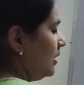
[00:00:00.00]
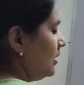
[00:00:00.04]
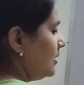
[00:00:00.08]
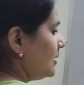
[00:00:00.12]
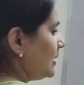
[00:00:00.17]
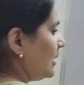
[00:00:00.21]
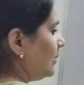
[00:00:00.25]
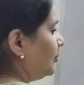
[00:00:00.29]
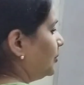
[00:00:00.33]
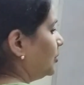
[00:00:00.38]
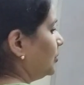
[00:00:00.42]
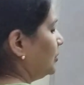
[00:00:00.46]

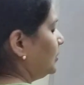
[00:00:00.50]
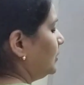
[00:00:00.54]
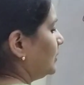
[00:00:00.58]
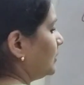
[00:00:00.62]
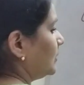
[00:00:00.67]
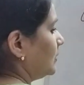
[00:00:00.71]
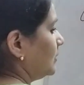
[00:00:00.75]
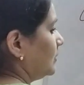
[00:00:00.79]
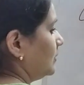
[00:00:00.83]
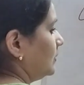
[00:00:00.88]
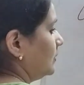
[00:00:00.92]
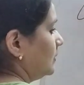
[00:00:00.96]
Suppose
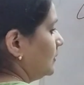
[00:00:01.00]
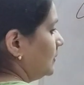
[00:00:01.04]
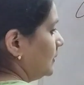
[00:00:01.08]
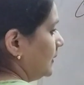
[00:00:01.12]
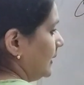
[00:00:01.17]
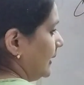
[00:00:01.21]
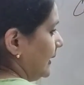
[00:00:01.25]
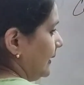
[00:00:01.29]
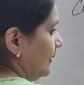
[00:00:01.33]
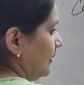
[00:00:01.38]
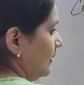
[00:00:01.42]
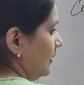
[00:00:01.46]

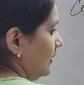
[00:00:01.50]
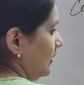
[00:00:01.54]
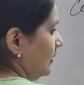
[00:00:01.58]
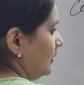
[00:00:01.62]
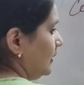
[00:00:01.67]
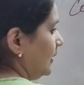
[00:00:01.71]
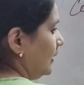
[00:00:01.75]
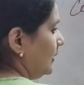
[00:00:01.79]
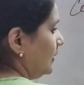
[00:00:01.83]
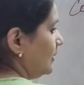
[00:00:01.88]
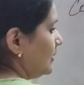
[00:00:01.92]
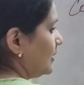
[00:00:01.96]

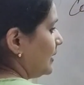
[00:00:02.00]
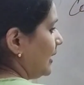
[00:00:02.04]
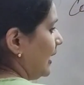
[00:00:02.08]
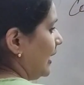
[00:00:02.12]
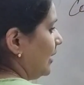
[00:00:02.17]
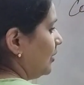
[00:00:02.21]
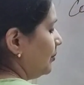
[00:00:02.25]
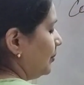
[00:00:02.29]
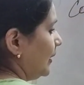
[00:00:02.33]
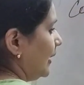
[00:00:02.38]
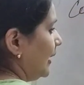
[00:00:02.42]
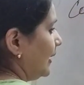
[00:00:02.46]
there is
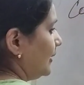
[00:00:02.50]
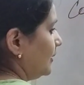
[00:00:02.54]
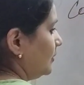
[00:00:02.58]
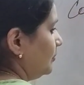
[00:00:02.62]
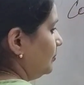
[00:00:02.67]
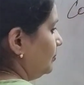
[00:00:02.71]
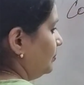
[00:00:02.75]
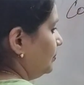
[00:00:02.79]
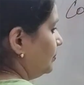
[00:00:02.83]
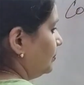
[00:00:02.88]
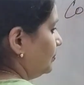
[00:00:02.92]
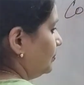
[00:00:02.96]
carbon atom.